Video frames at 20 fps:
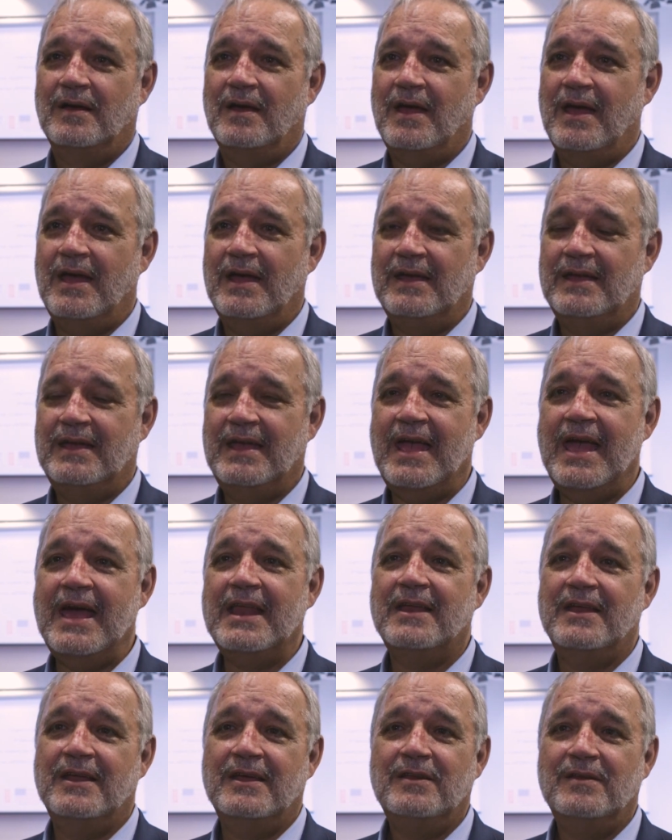A
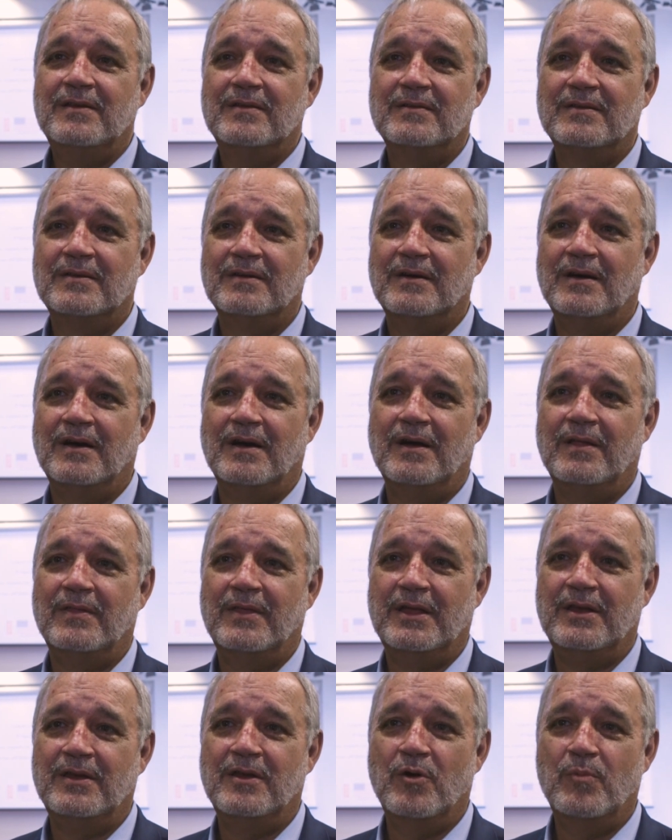candidate
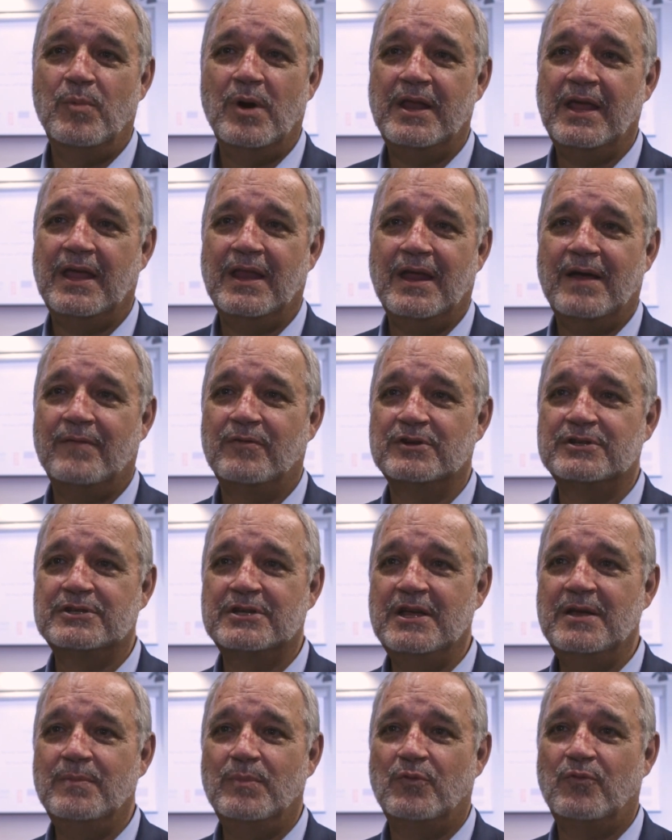that nobody had ever
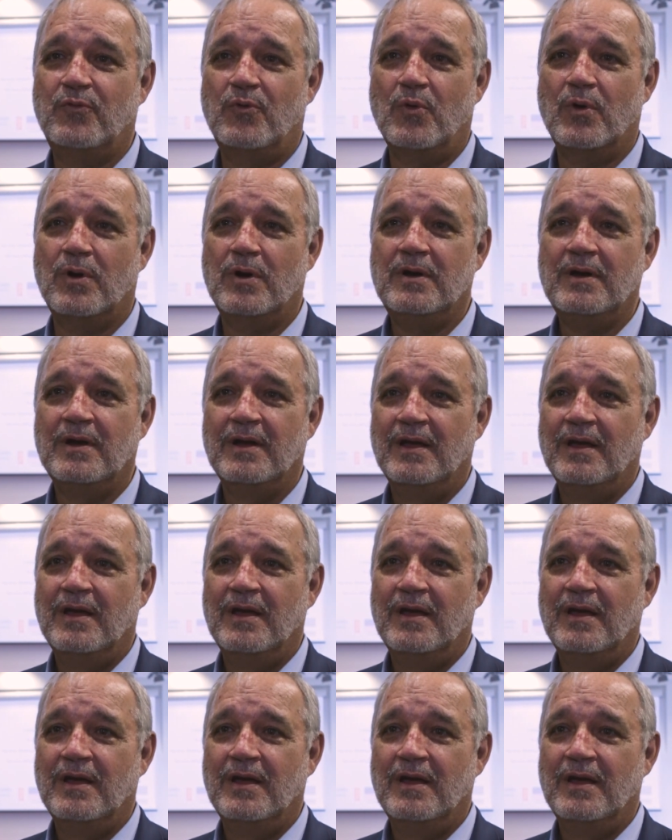seen before,